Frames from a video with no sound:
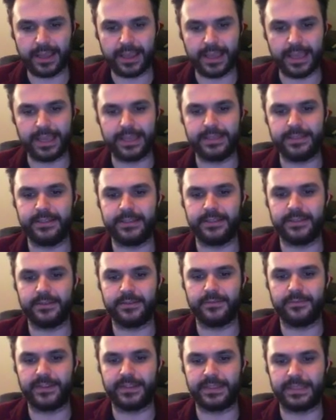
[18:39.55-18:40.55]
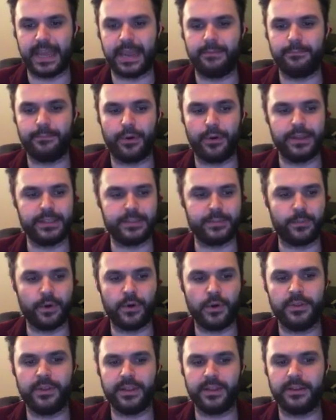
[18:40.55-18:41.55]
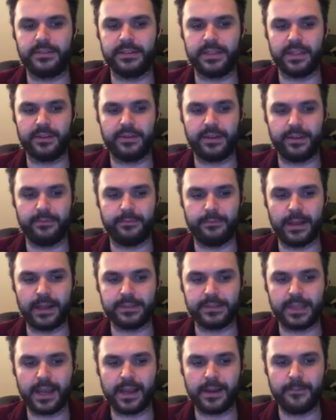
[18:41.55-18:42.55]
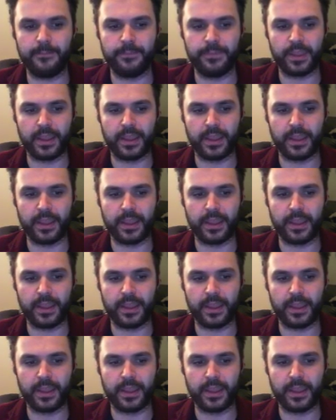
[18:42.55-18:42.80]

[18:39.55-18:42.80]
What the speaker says: is for 10 points more than the auxiliary melter.